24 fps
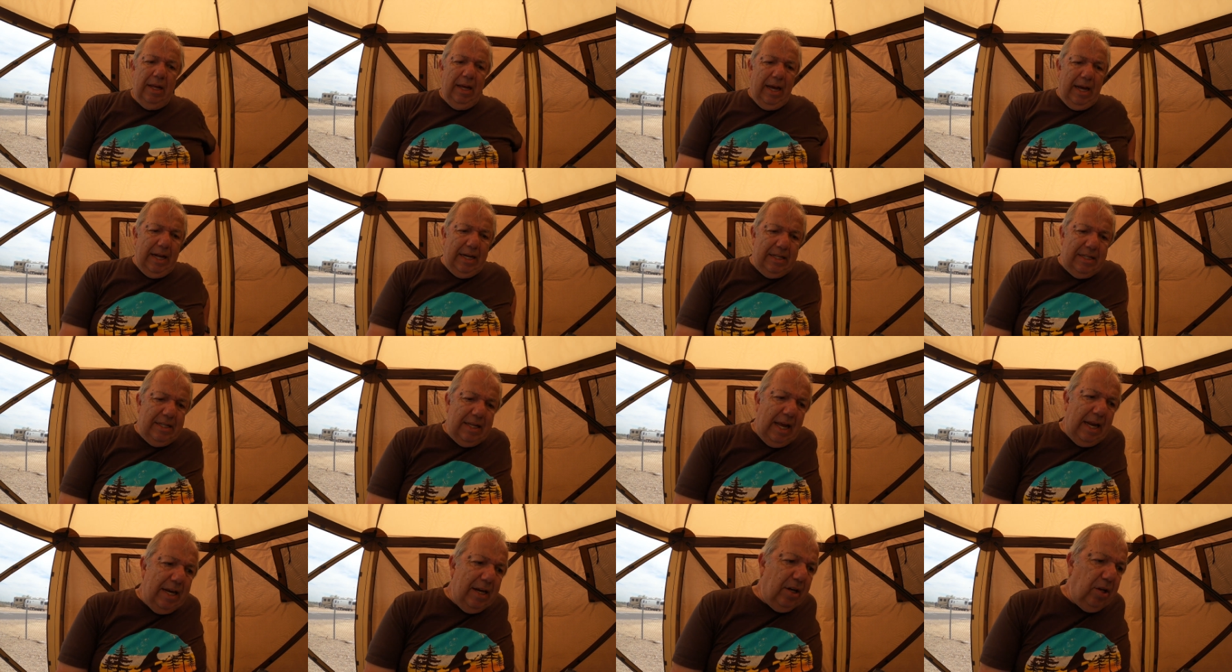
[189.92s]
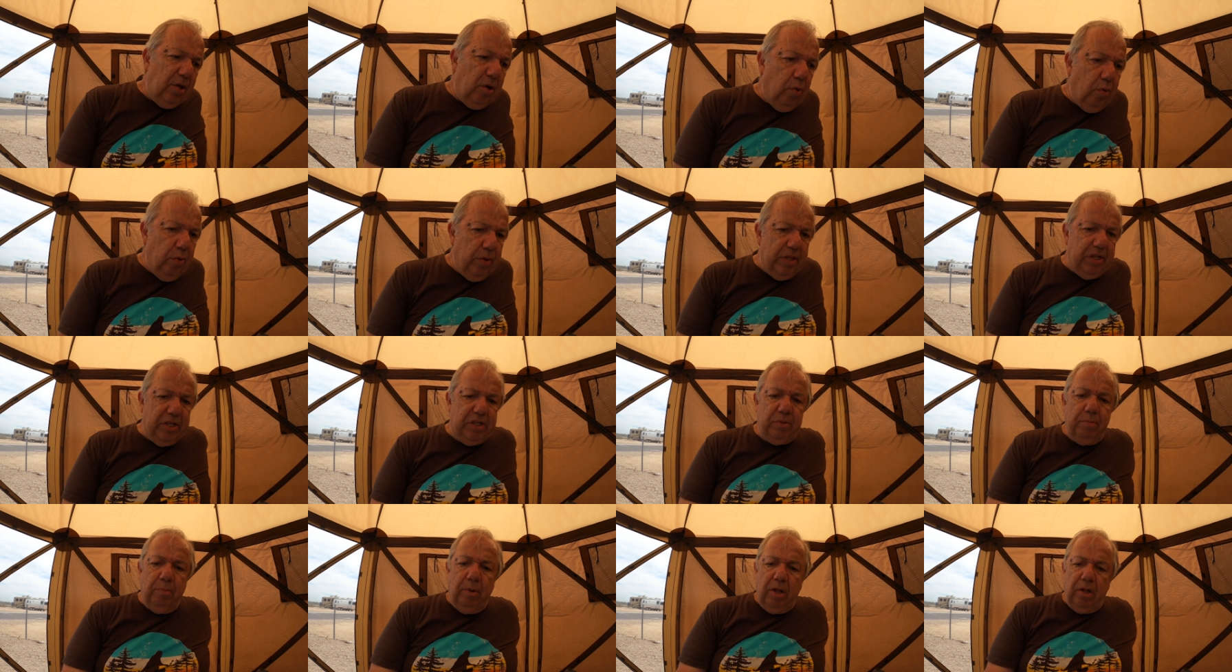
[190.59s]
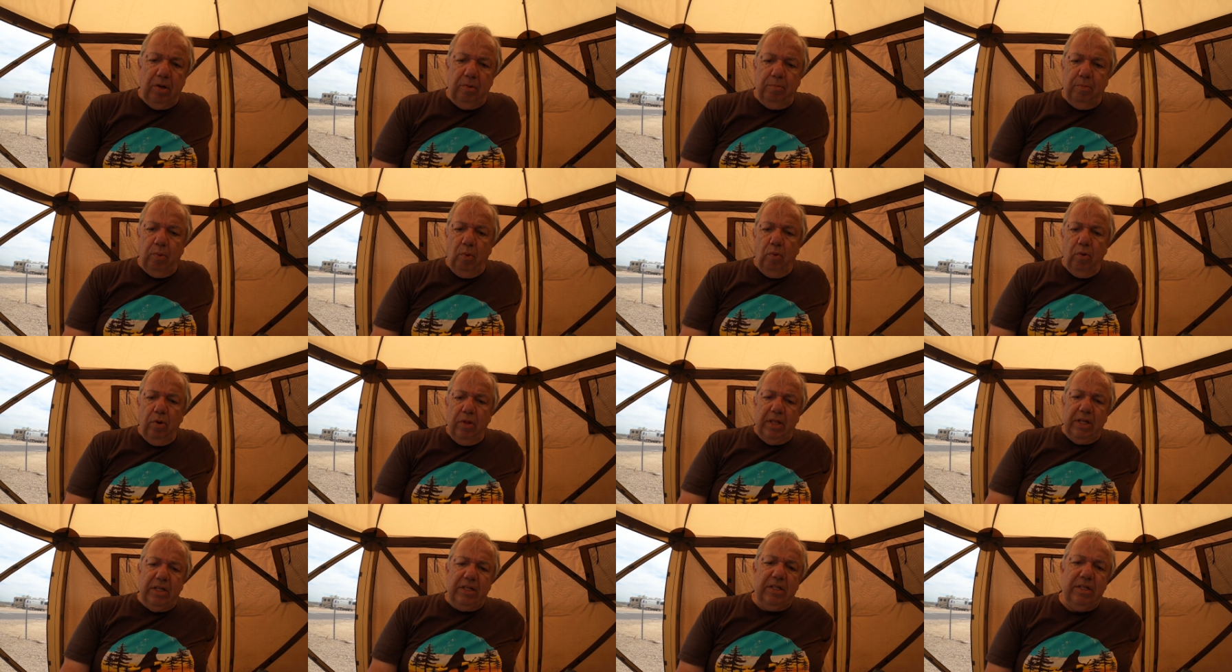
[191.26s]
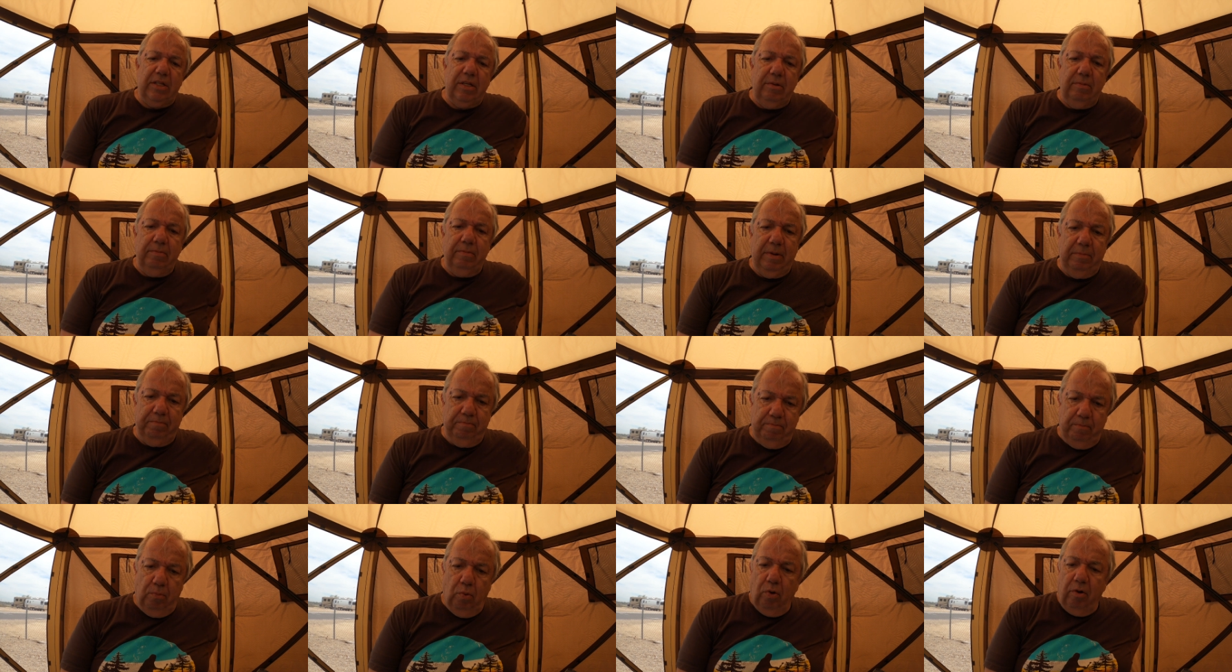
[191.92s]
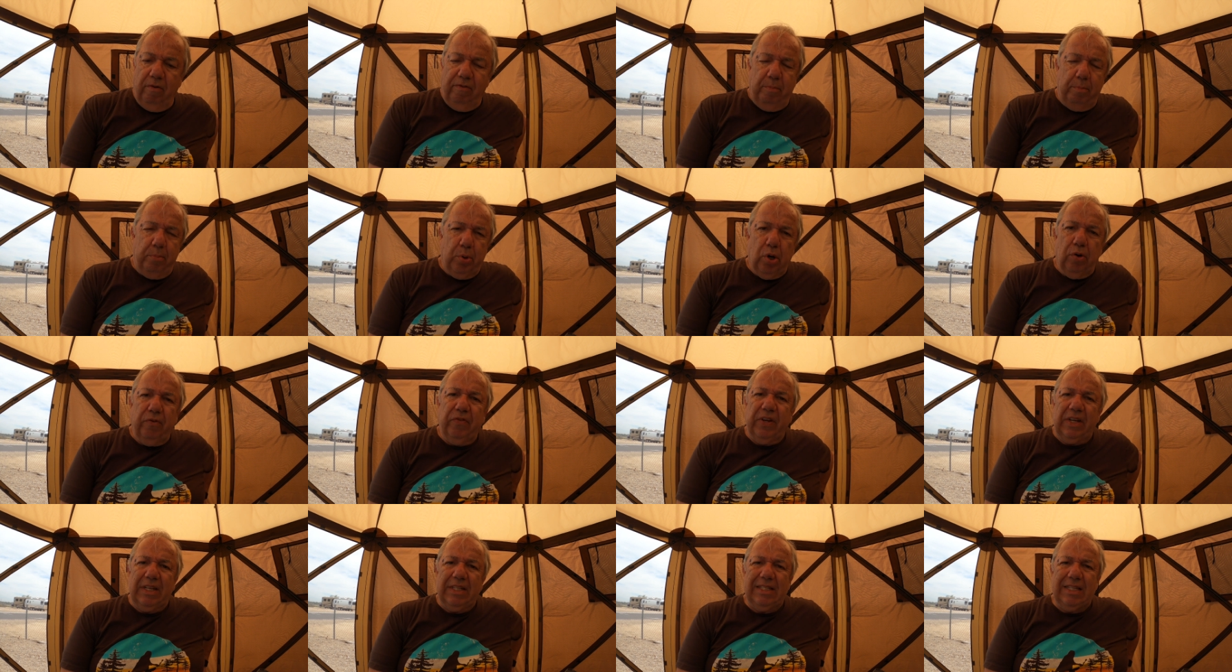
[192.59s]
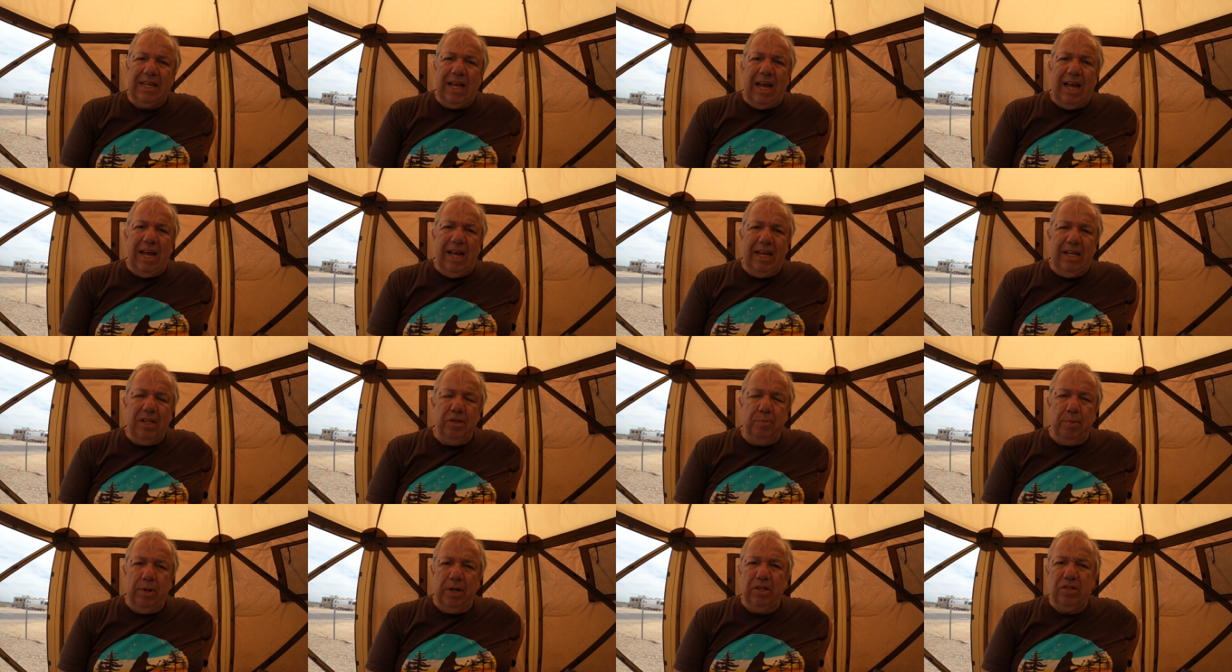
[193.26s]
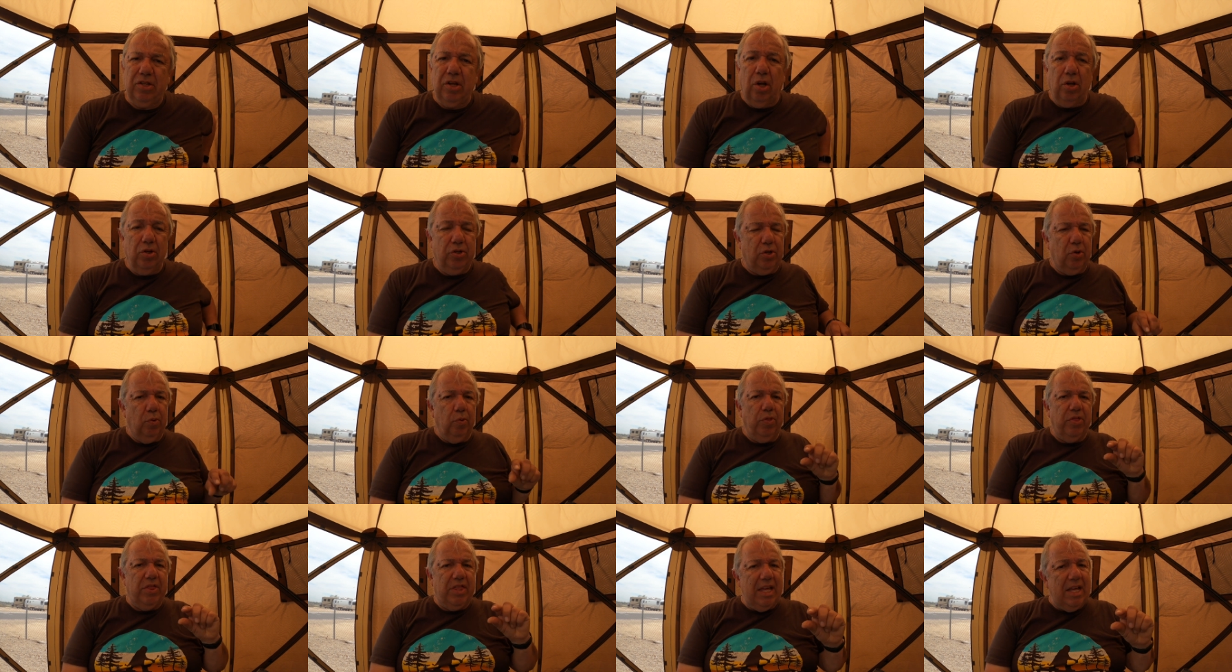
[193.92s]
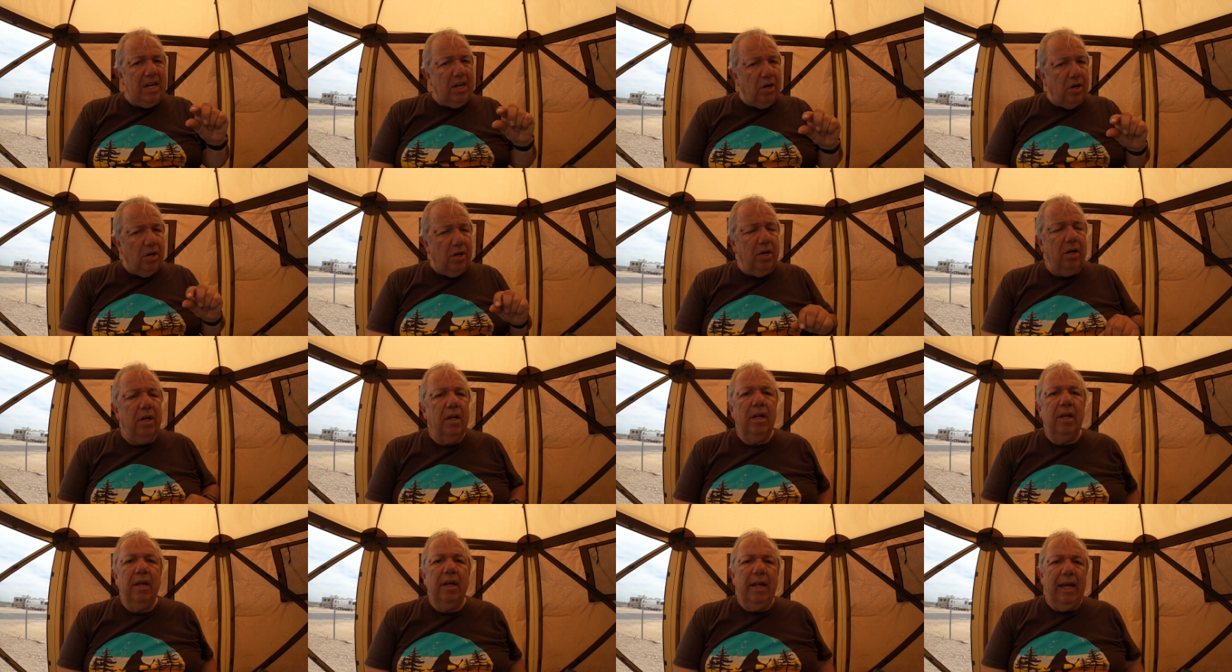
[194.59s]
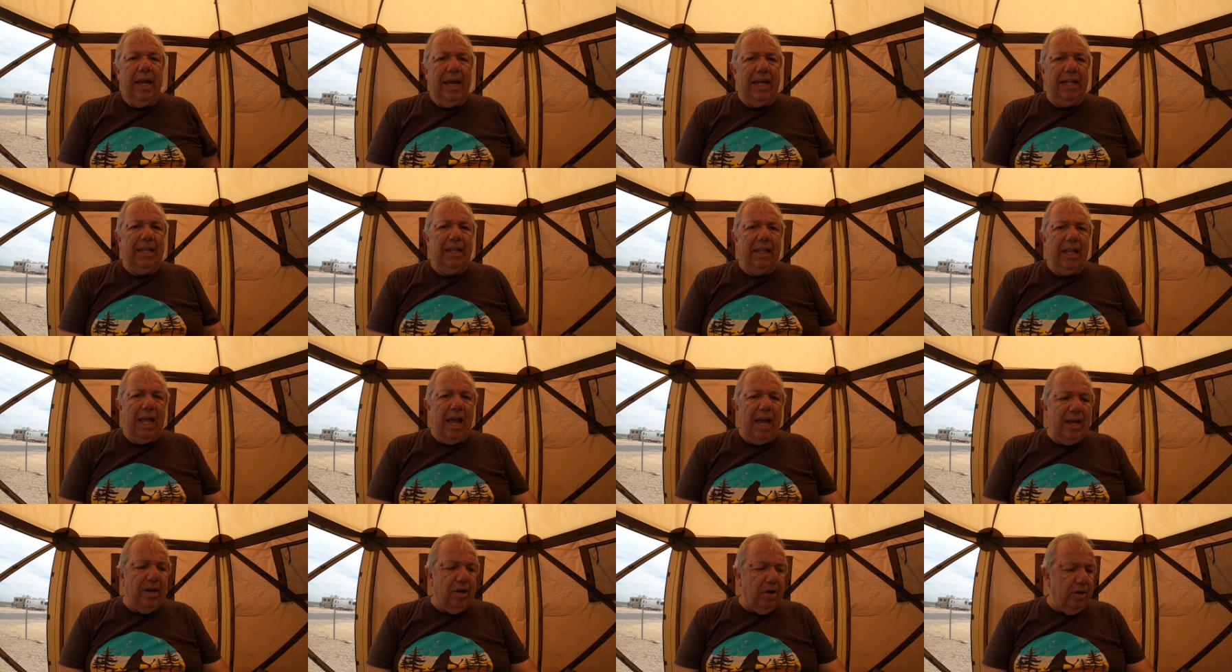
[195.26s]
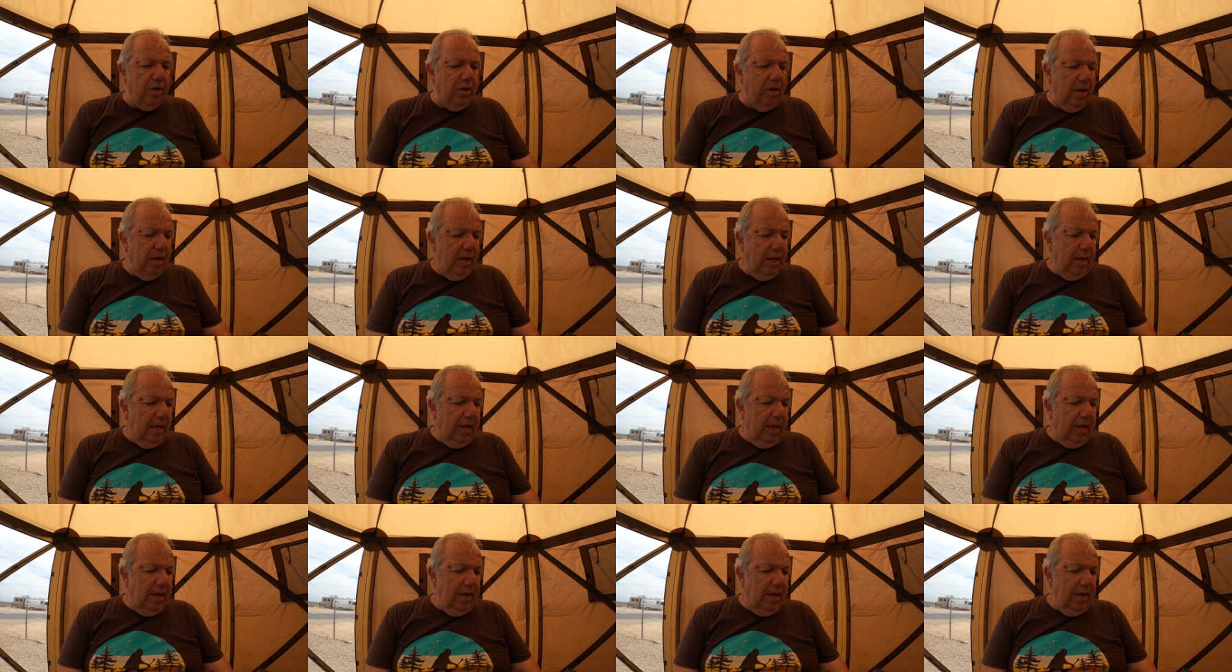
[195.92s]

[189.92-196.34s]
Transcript: I decided to go with a smaller board that's more of a perfect size, but it's also thinner and lighter.